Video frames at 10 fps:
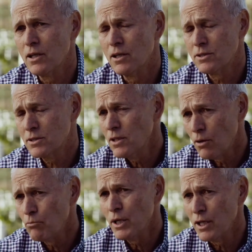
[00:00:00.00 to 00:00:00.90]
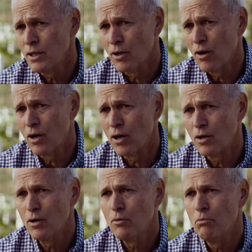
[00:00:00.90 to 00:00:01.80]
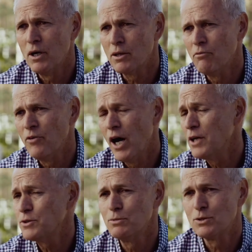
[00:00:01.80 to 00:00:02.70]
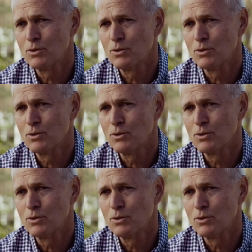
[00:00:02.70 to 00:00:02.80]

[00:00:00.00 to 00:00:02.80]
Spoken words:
and there's still many that are, but the vast